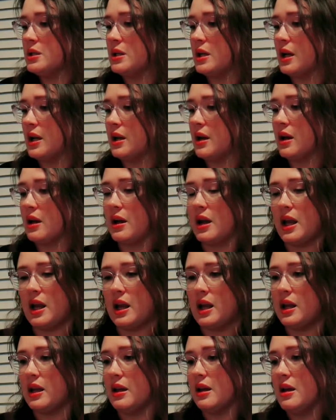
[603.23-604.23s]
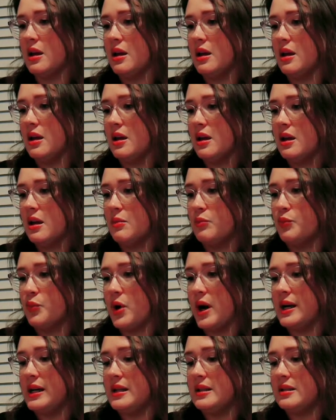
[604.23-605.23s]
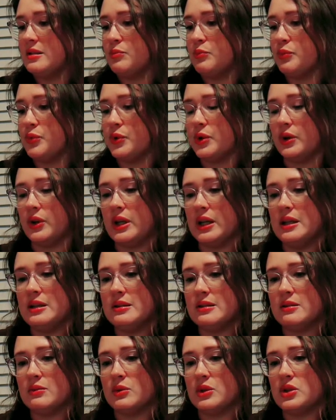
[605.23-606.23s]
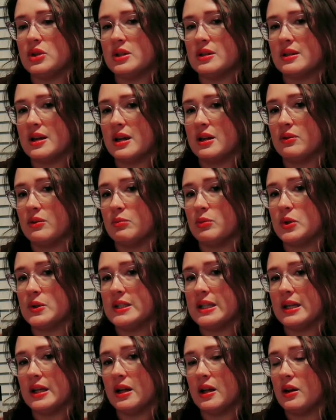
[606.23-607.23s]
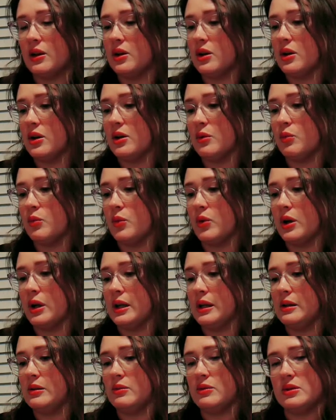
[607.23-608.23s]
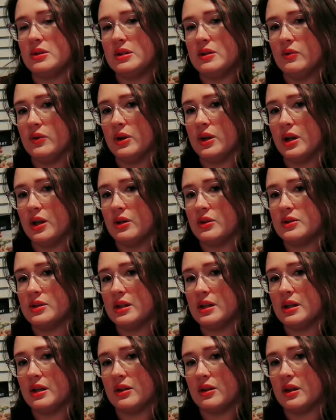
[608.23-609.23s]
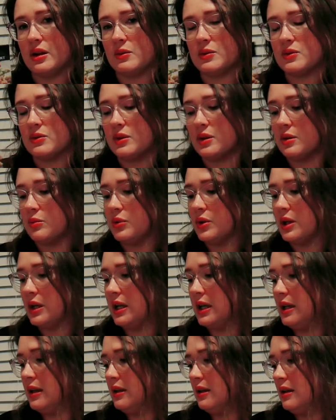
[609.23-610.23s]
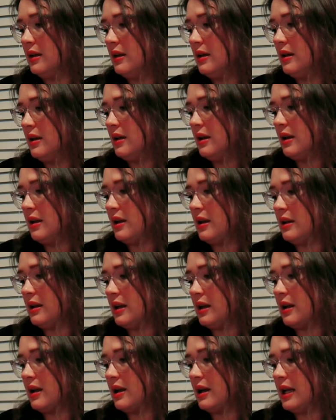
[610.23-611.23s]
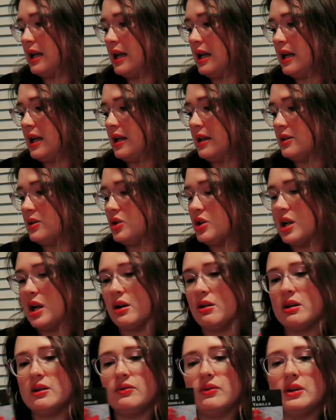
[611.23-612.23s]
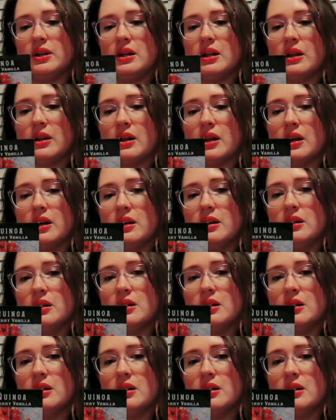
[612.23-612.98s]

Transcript: and I got a Brightest Brilliant, which is kind of a multicolor one, different colors in it. I thought it was really pretty. And then I got a Cherry Vanilla,